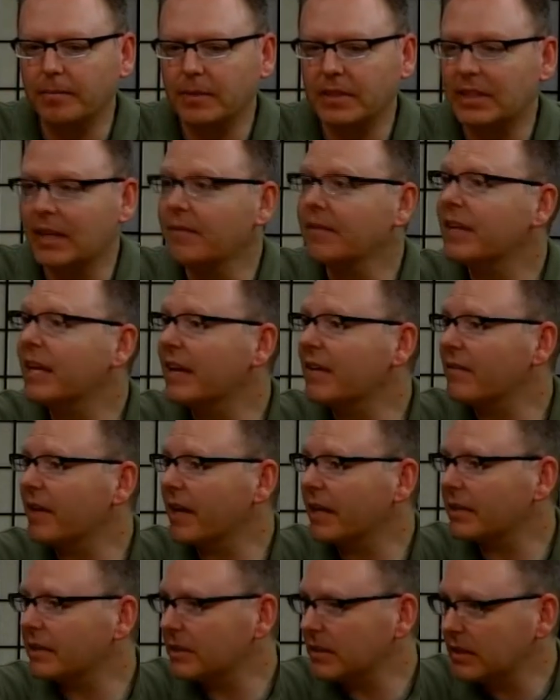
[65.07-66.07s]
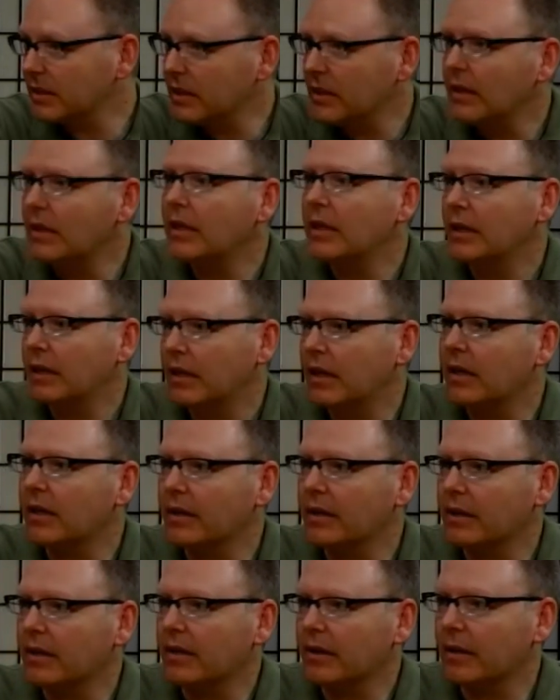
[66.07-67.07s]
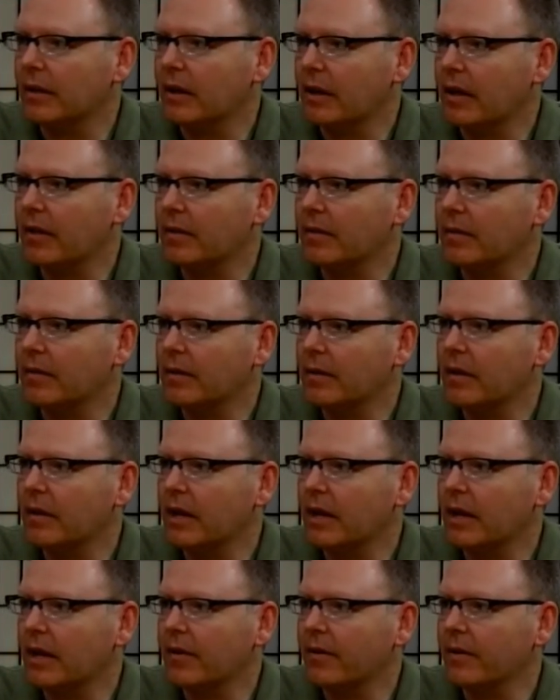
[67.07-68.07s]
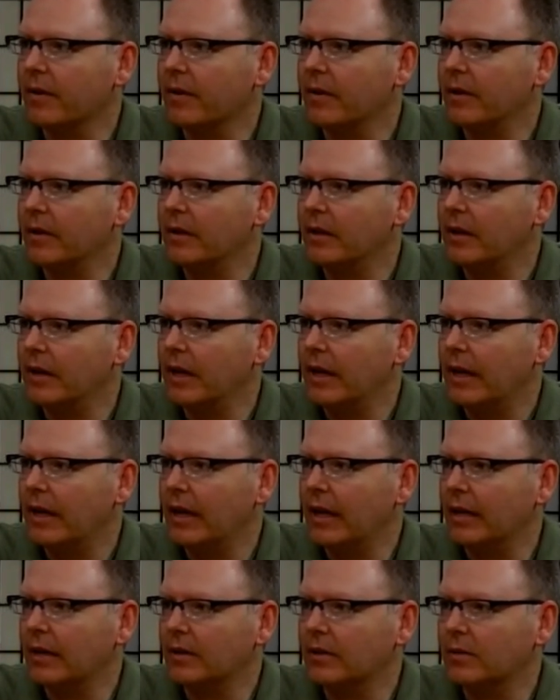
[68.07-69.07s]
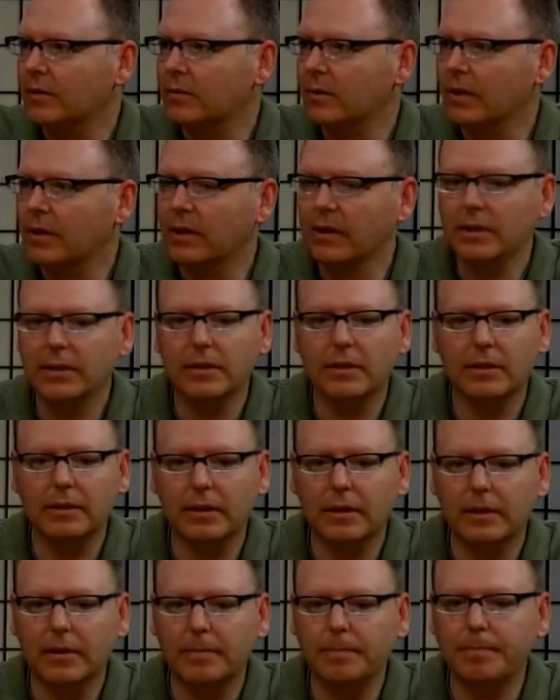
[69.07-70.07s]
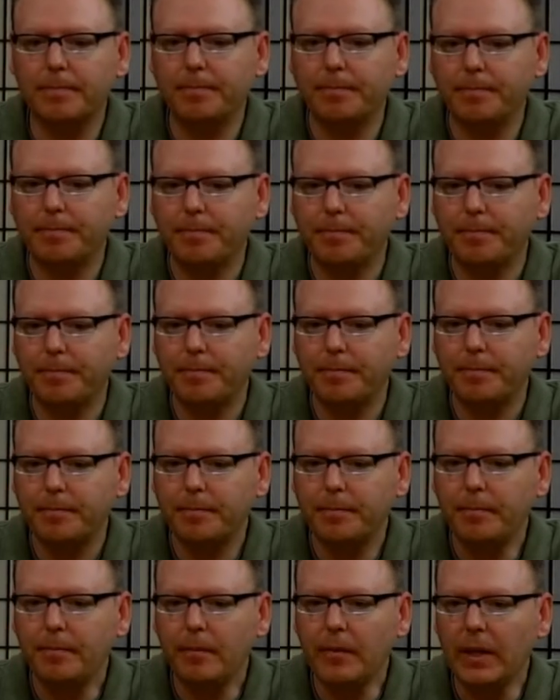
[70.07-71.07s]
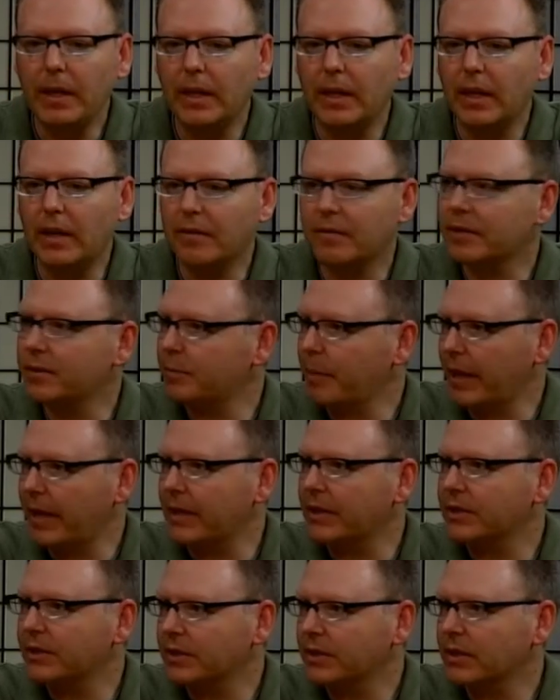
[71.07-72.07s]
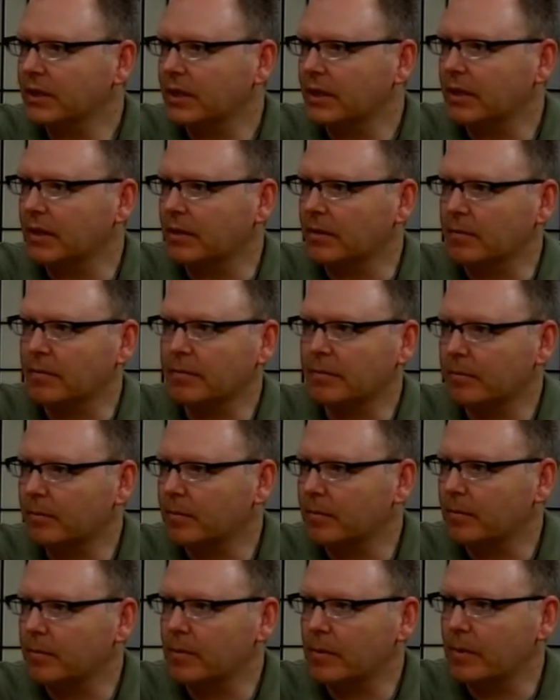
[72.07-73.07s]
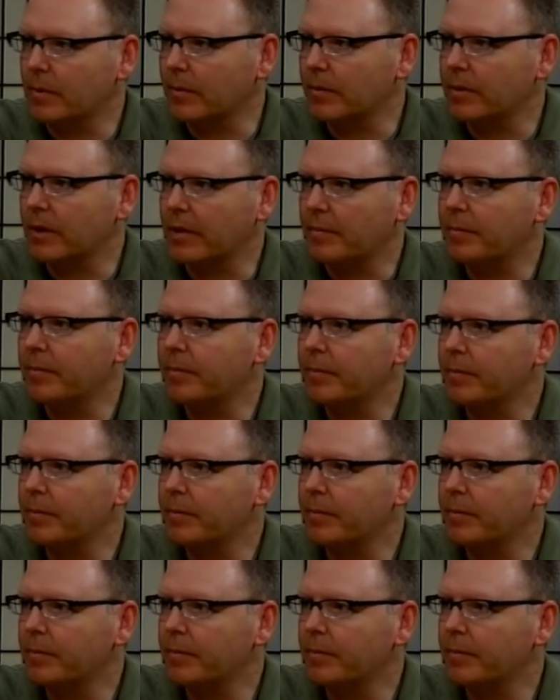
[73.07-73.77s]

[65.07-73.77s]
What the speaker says: Seventh-day Adventists high in that area, and as well as a lot of Spanish type